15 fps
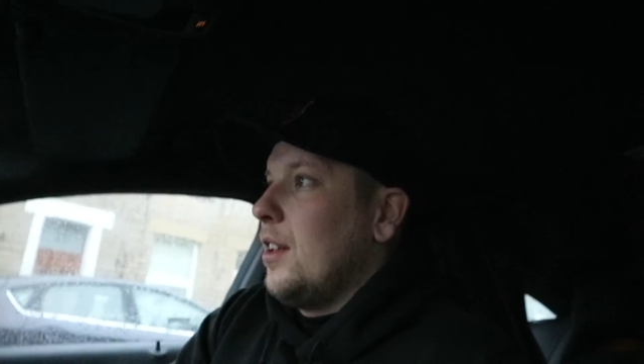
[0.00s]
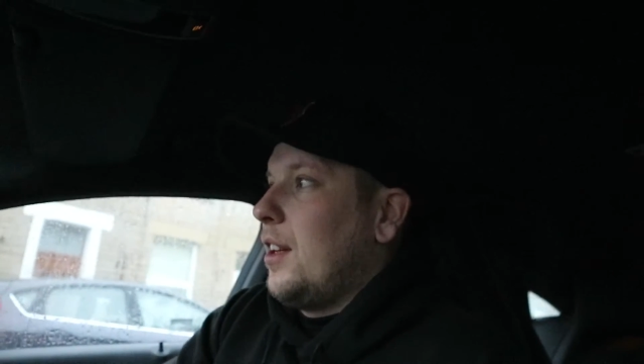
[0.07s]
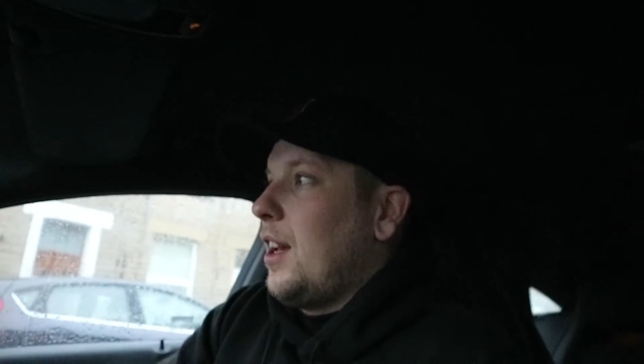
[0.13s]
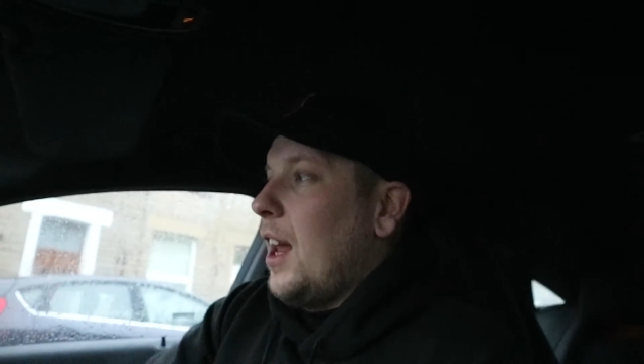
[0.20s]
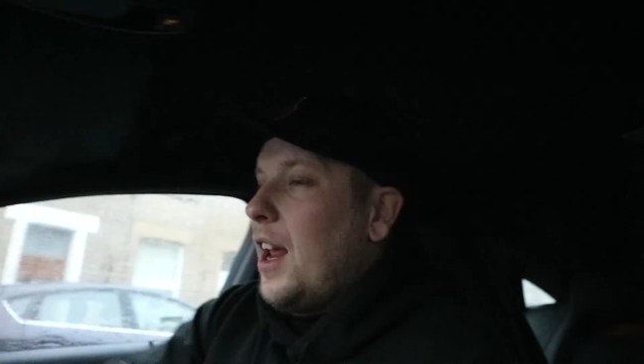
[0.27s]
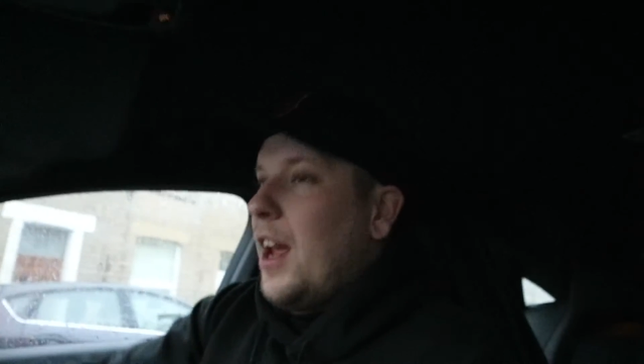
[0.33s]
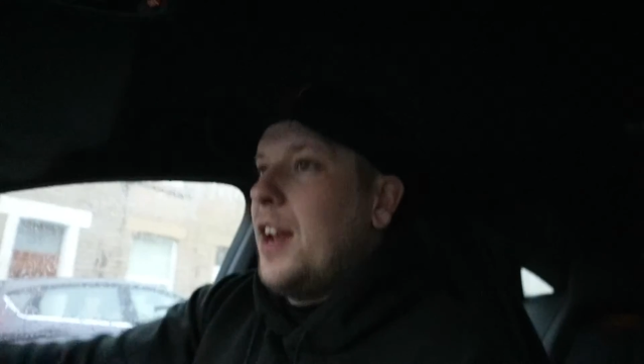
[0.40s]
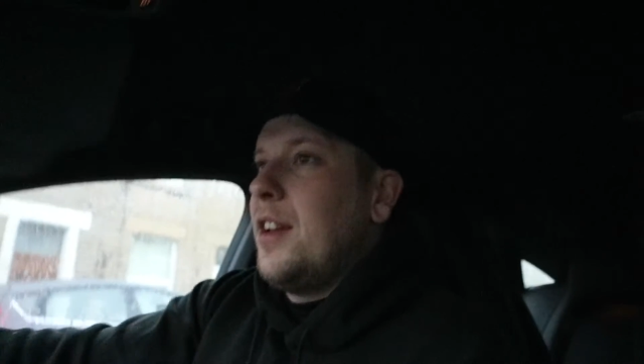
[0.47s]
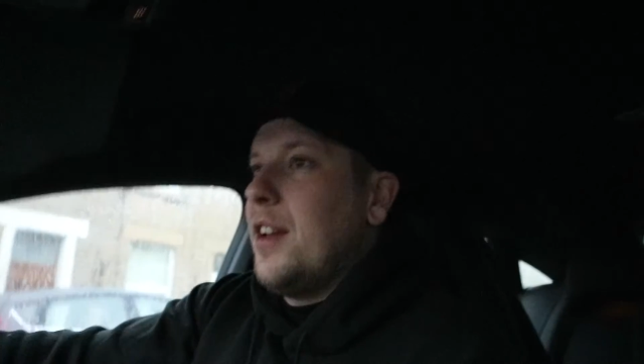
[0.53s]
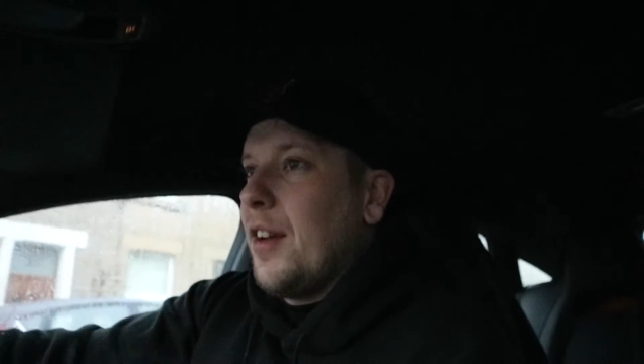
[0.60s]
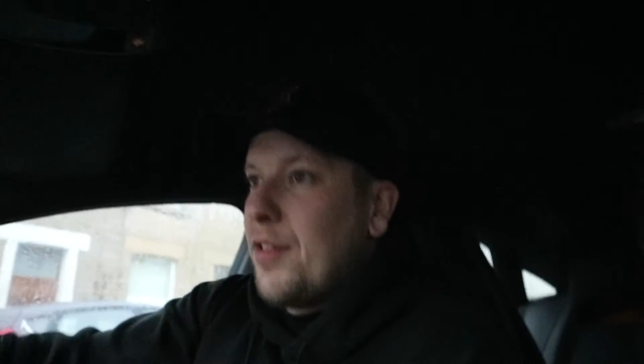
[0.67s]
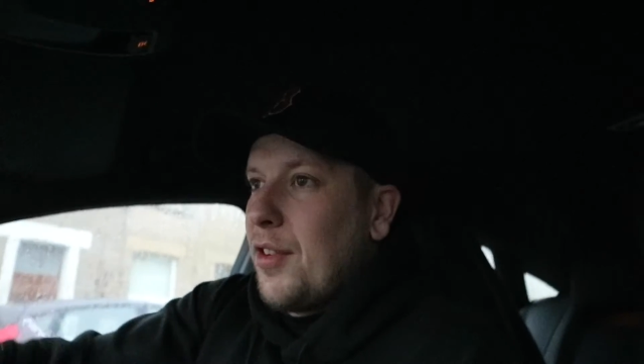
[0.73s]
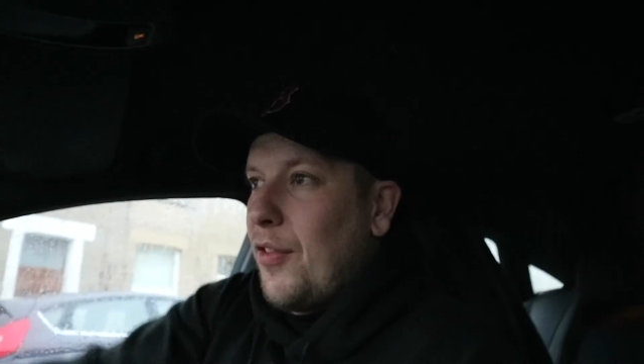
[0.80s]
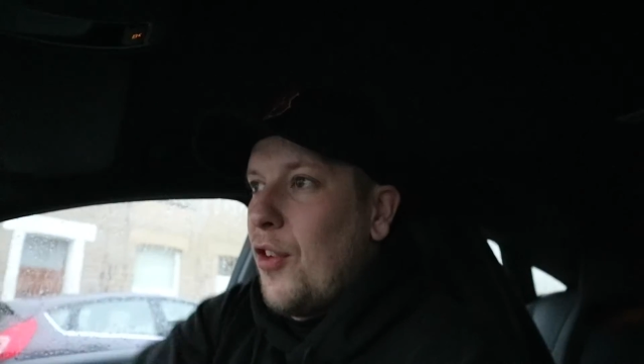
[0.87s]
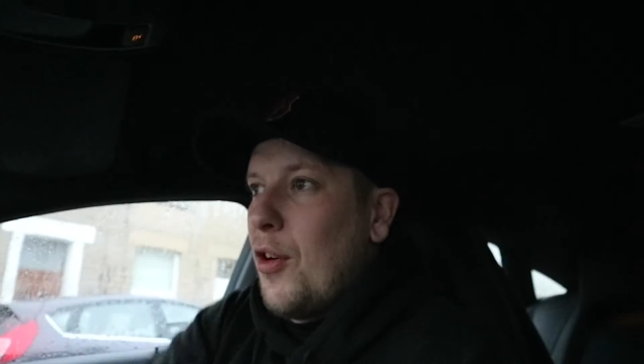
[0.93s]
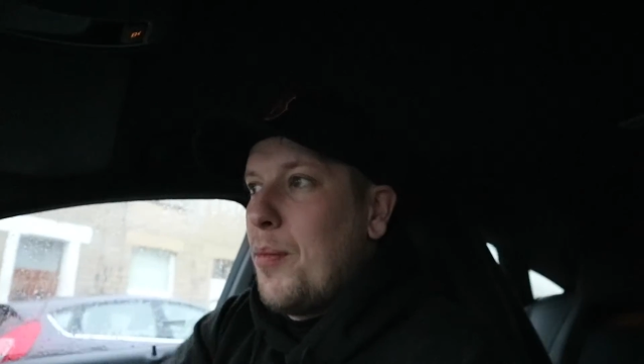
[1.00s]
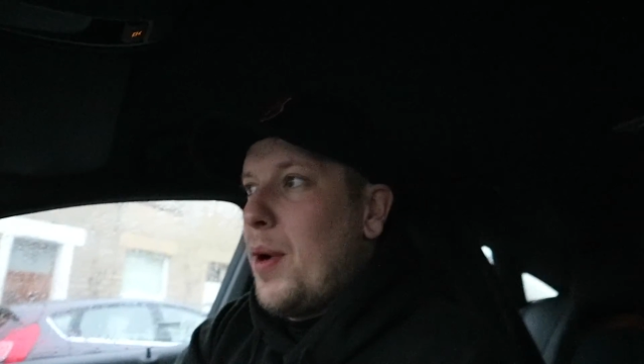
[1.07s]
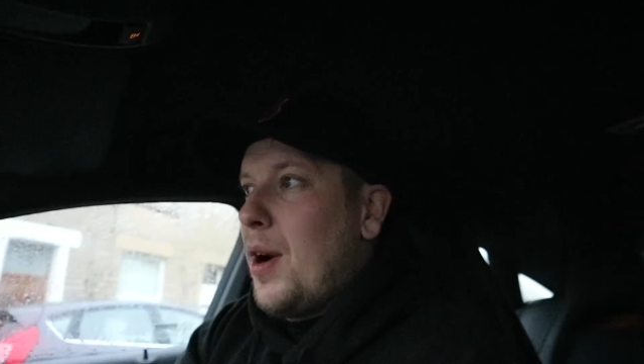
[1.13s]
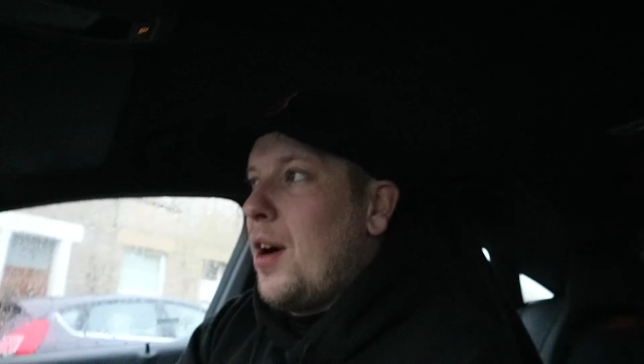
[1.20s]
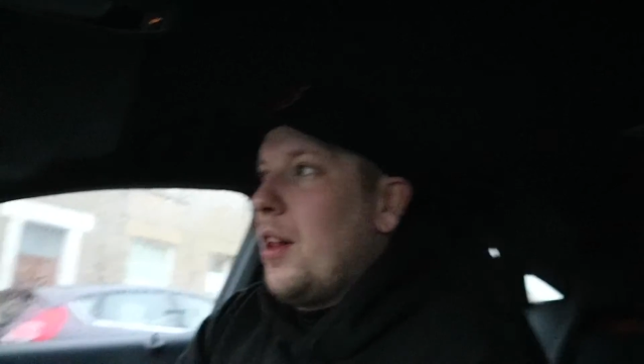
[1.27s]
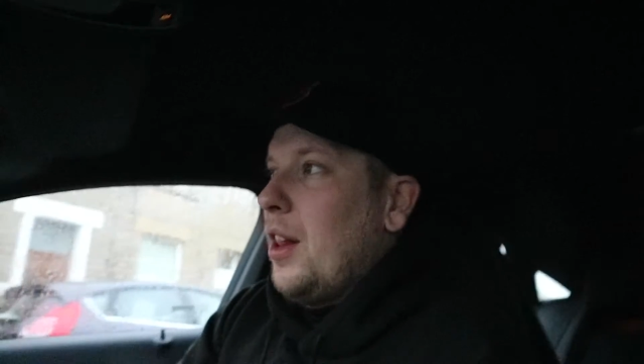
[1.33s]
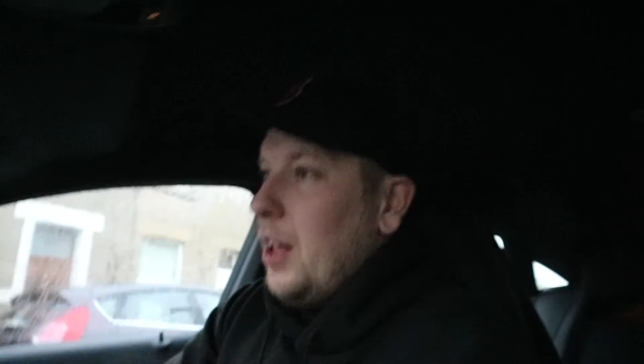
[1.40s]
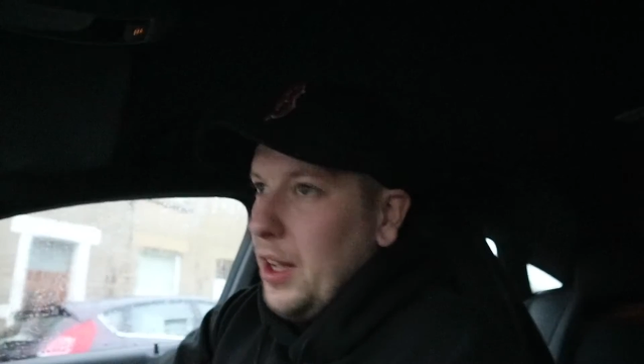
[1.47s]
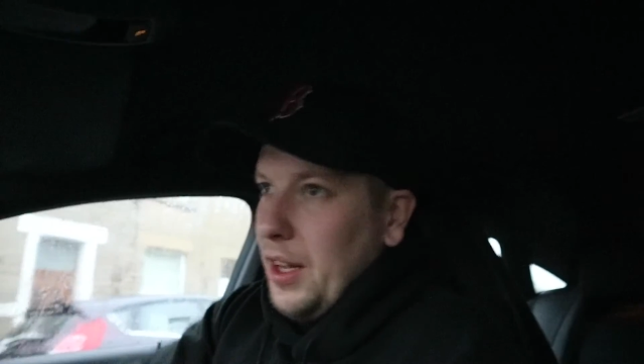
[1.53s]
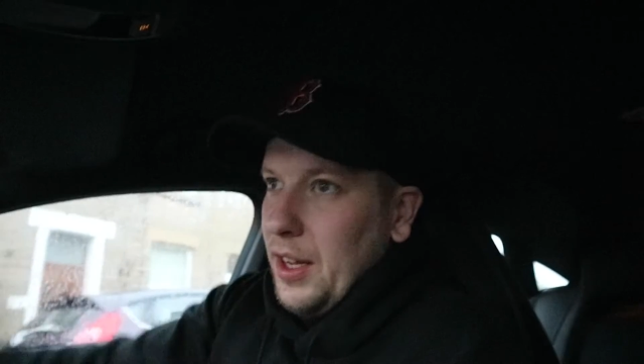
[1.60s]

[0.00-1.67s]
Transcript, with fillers: Get in after football,